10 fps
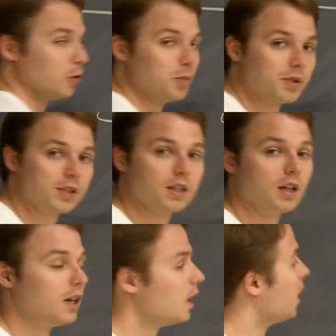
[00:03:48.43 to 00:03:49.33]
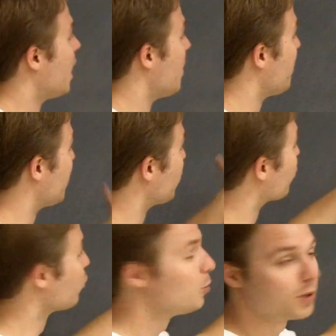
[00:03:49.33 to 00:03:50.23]
groups, the
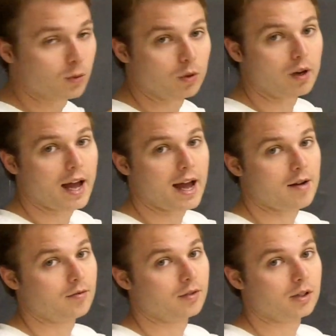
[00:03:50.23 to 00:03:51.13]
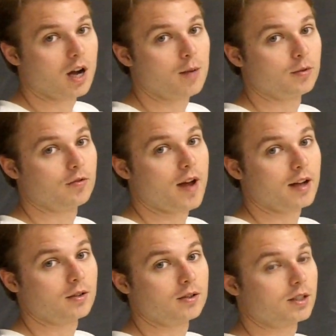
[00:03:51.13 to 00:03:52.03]
groups will have common
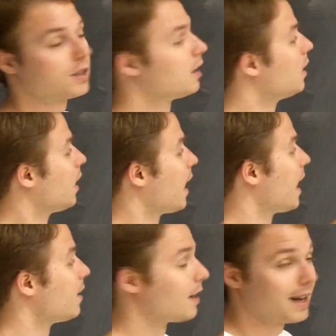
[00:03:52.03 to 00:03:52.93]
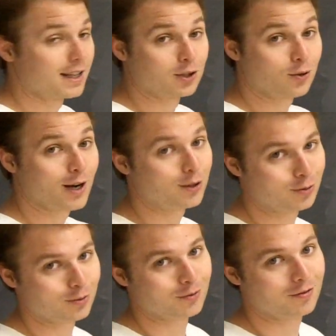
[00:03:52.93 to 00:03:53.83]
factors, and then I can try
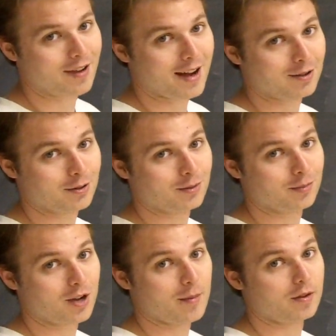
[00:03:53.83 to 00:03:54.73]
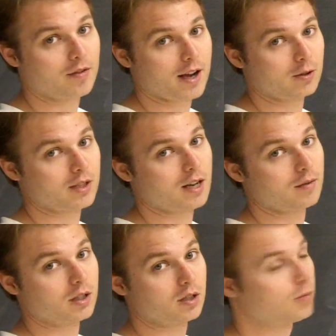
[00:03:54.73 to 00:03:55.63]
to factor common factors out
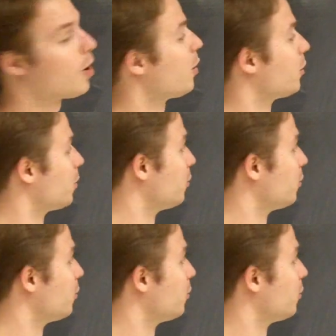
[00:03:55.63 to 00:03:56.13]
of these smaller